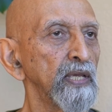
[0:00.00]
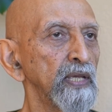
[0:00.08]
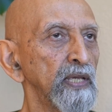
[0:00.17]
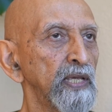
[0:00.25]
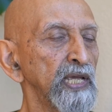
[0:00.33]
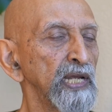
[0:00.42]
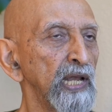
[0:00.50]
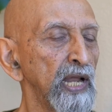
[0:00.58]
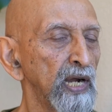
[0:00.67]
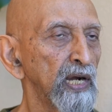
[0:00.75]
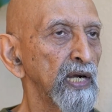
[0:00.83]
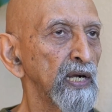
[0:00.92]
he
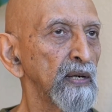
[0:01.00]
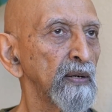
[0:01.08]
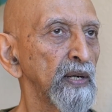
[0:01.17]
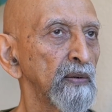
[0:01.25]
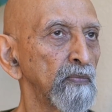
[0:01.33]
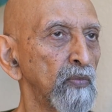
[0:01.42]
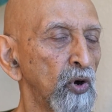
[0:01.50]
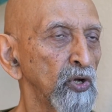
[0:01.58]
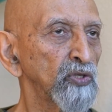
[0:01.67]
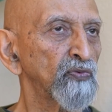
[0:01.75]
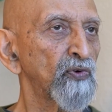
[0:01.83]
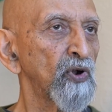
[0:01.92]
learned
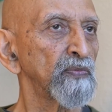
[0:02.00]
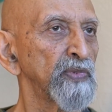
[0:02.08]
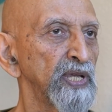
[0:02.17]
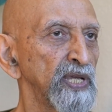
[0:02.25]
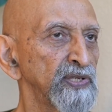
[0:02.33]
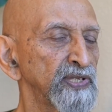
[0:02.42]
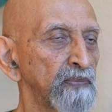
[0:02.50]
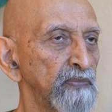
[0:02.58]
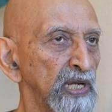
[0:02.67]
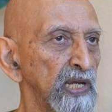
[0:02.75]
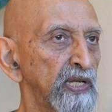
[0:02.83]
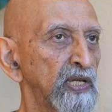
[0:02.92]
both from his
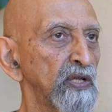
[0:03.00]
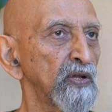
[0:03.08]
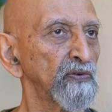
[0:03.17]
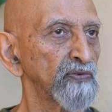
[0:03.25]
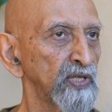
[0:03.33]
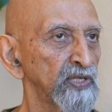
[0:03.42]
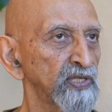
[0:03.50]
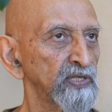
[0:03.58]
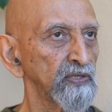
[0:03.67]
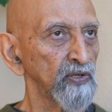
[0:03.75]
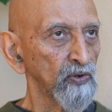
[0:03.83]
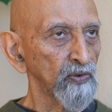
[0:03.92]
ability of
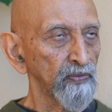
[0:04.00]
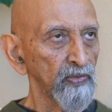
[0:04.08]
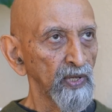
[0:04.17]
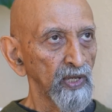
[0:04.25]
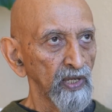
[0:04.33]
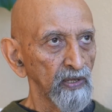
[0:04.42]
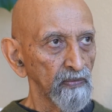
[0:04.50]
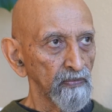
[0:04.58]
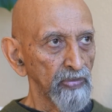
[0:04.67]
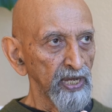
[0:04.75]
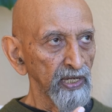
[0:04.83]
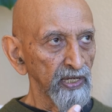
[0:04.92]
this,
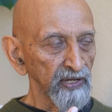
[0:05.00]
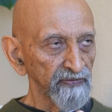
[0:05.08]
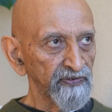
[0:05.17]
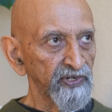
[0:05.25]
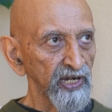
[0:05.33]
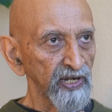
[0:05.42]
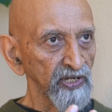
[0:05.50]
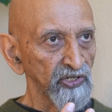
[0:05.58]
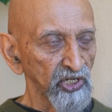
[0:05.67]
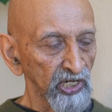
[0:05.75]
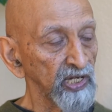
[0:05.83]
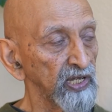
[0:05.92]
being gifted a
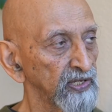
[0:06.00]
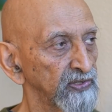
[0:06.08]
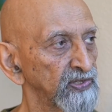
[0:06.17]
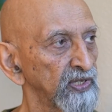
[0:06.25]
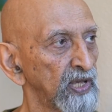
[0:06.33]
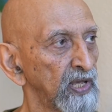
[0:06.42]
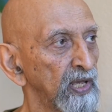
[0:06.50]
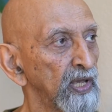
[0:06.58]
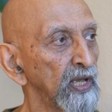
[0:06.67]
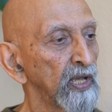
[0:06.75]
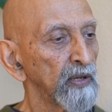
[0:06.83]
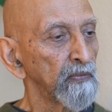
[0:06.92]
genius,
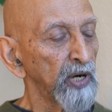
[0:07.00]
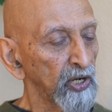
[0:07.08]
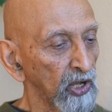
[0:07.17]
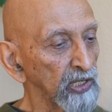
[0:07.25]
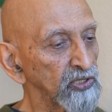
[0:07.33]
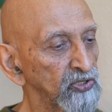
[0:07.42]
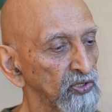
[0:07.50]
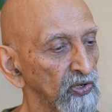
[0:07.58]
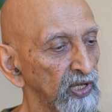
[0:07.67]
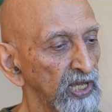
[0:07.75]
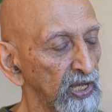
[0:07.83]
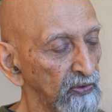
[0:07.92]
but
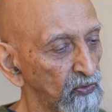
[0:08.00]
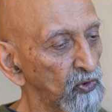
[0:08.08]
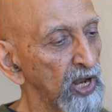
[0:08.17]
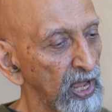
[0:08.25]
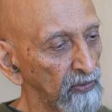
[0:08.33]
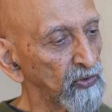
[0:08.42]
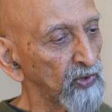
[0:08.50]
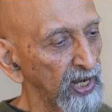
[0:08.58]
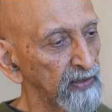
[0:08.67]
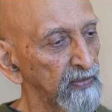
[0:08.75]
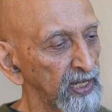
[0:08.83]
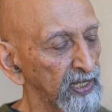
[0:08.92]
also he would have to
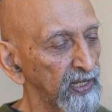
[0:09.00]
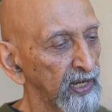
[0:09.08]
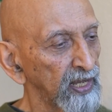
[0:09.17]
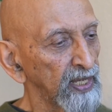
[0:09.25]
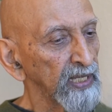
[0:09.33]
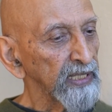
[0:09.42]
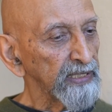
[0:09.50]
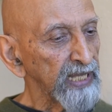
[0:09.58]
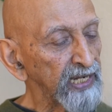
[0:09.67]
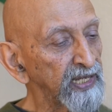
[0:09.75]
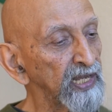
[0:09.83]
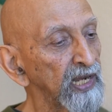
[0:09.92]
admit
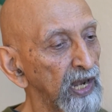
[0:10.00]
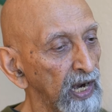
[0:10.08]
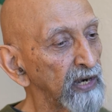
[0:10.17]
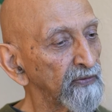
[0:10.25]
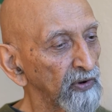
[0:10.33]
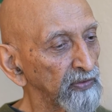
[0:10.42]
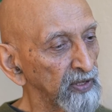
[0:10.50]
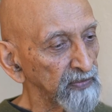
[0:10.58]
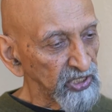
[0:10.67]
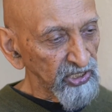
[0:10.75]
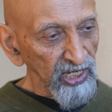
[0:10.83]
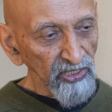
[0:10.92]
that he learned from the
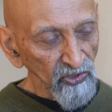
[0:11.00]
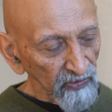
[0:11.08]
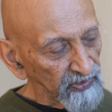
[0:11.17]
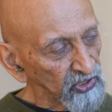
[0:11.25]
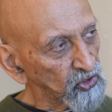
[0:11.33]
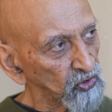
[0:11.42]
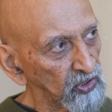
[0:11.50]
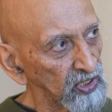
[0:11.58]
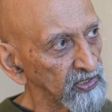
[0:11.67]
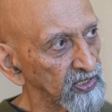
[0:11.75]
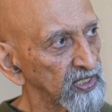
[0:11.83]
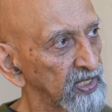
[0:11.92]
mistakes of his
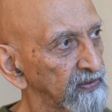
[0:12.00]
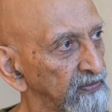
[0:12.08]
students.